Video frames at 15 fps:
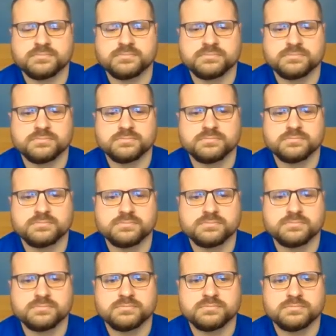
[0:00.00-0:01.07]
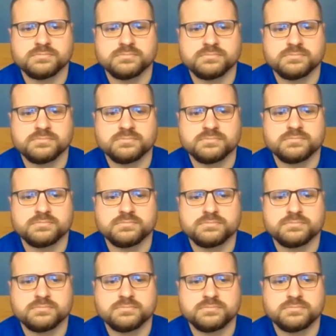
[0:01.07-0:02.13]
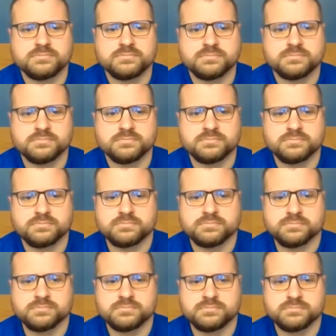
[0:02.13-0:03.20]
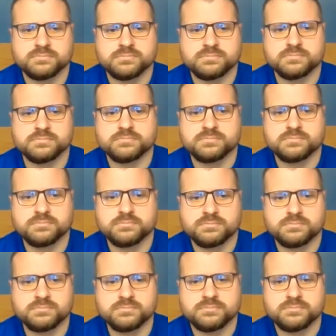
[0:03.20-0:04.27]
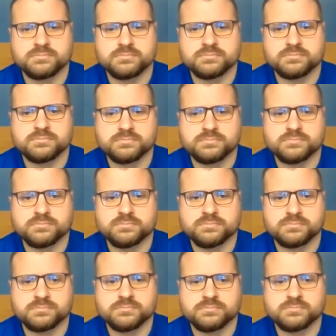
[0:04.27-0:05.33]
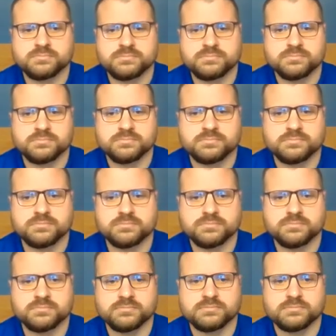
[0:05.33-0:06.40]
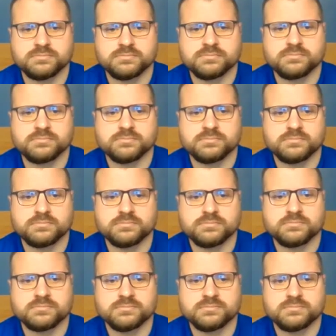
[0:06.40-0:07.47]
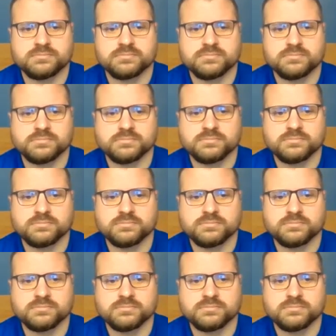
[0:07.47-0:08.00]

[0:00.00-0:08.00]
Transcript: No words are spoken by the person on screen.